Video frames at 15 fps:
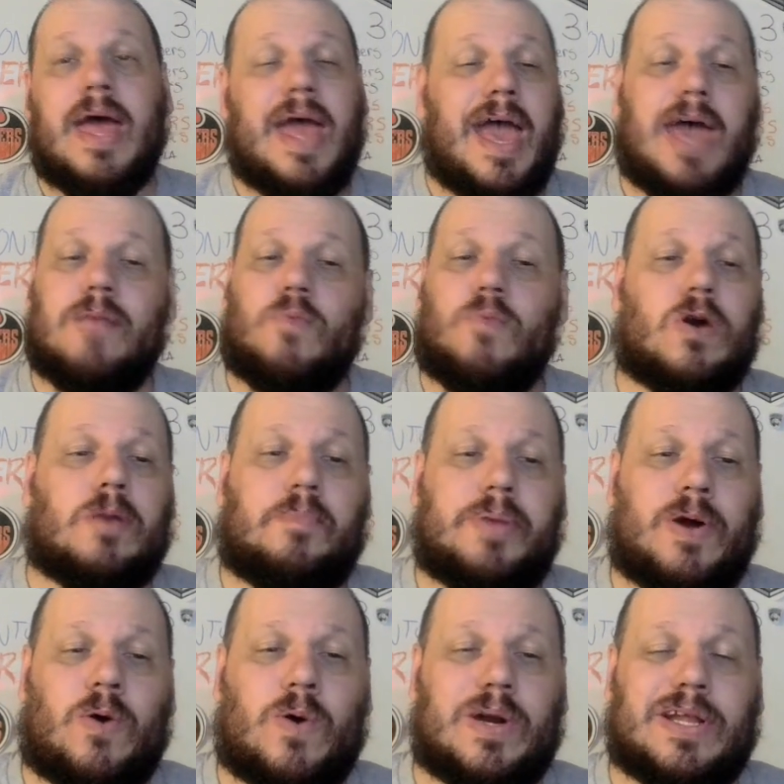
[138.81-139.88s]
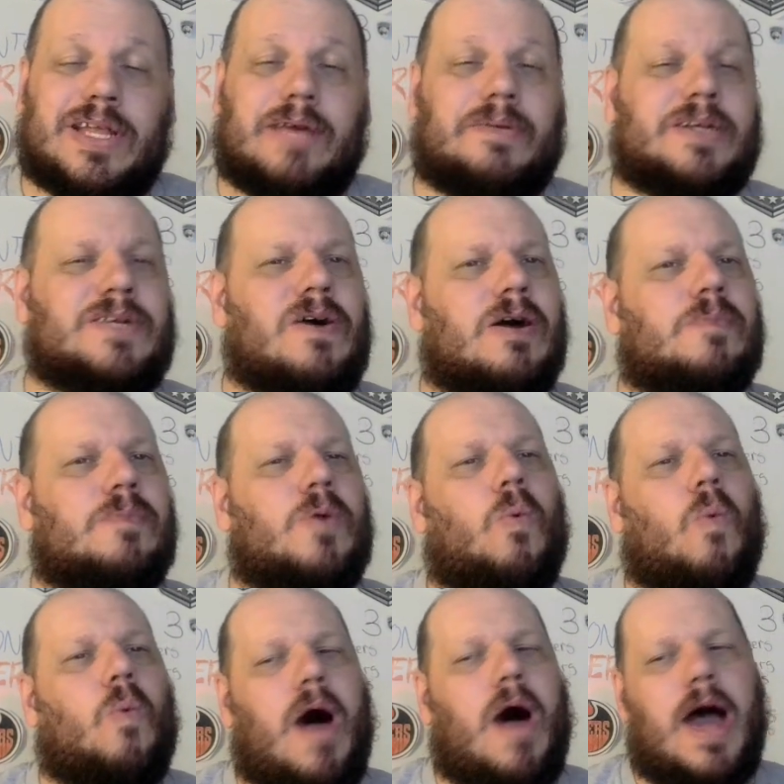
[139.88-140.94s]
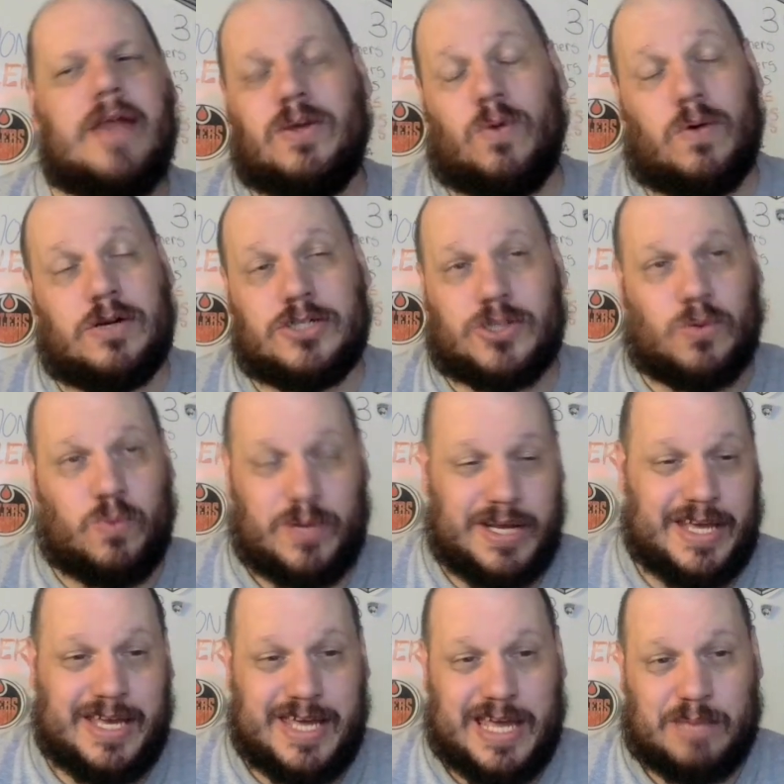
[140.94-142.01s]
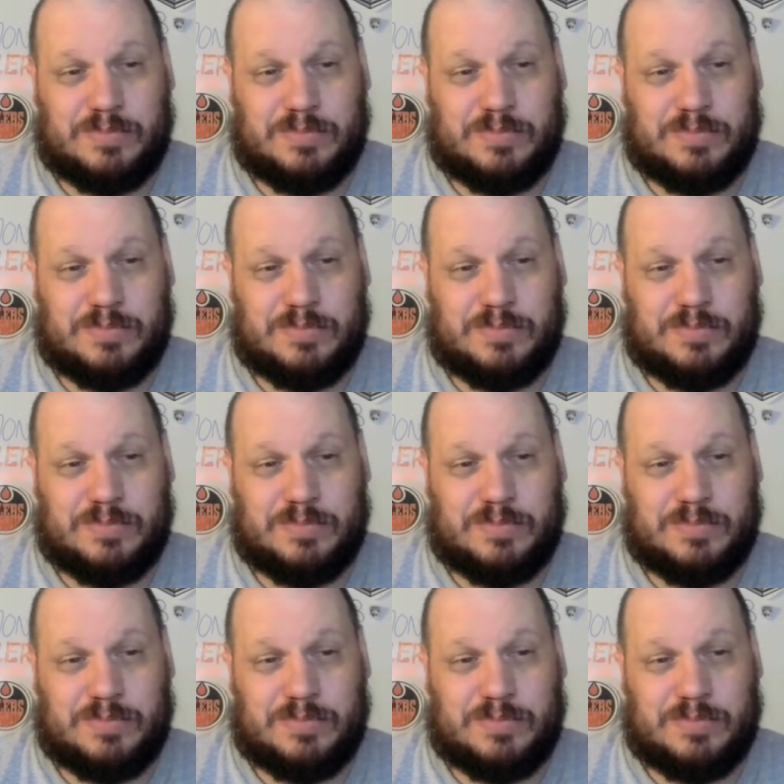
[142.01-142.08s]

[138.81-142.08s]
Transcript: And more importantly, I'm going to talk about why the Oilers are winning game